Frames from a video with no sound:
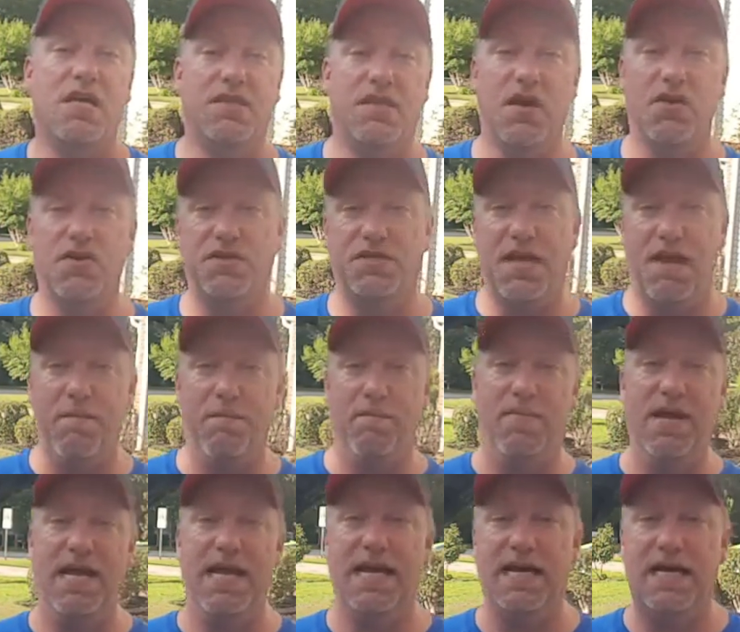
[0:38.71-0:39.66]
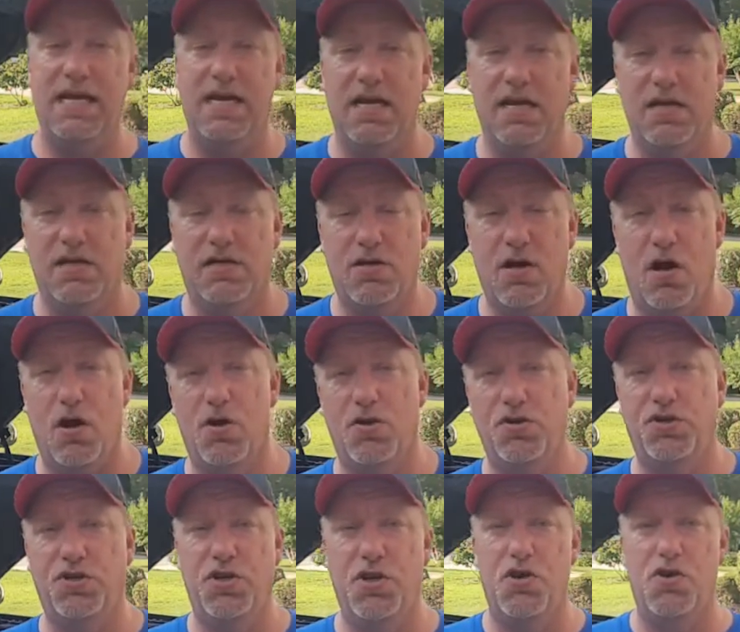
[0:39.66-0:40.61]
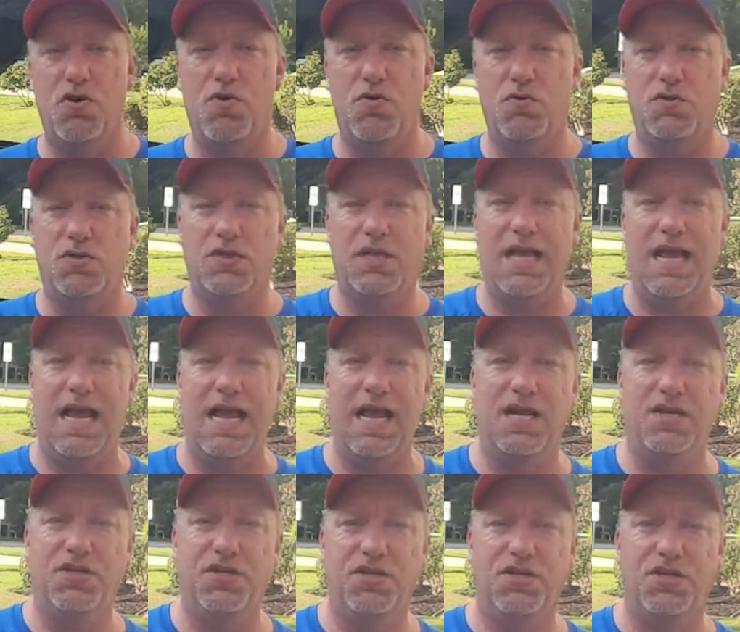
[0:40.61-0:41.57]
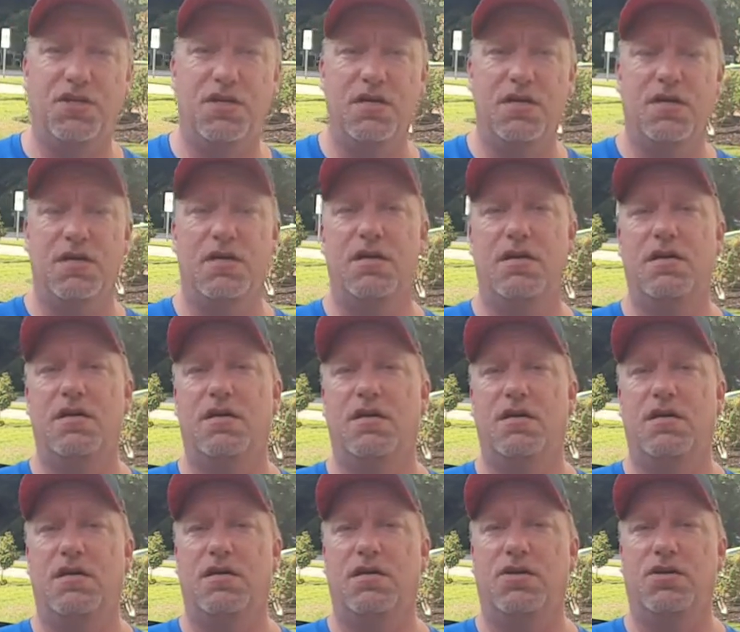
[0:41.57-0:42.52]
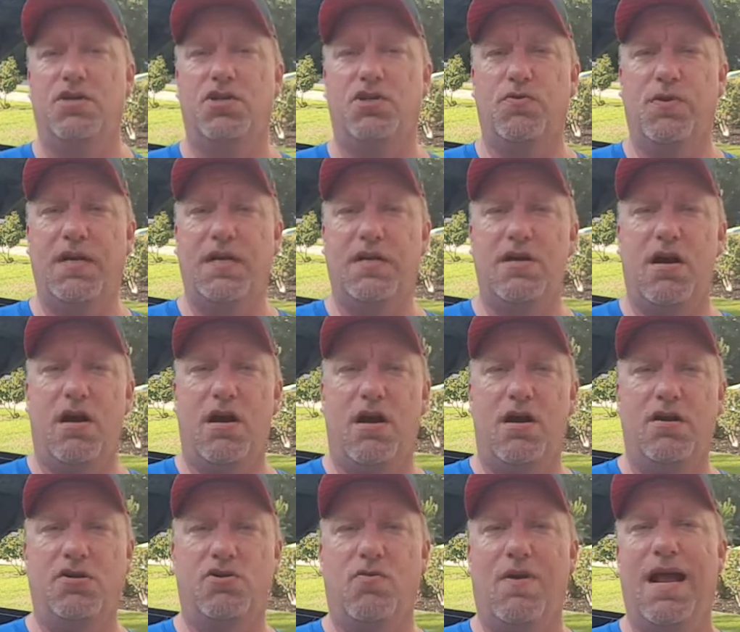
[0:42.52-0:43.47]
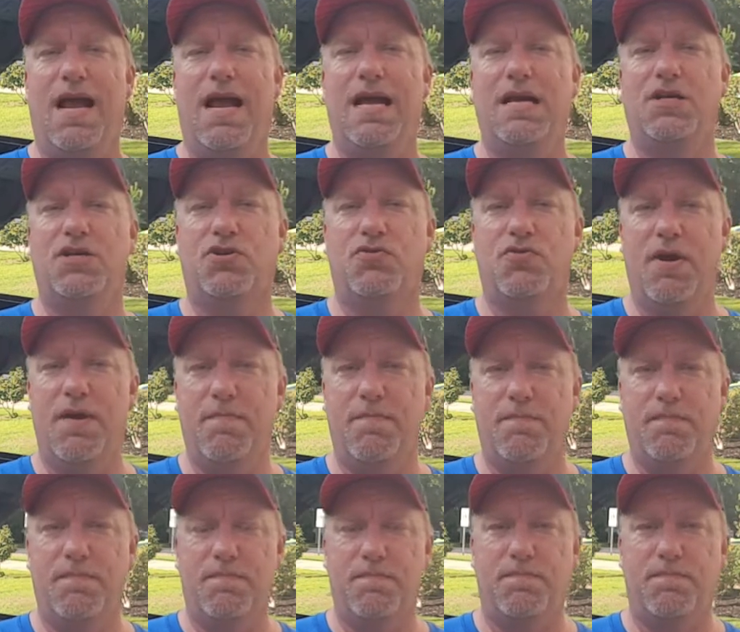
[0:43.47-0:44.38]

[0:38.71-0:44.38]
There is a big car show / streetcar drag strip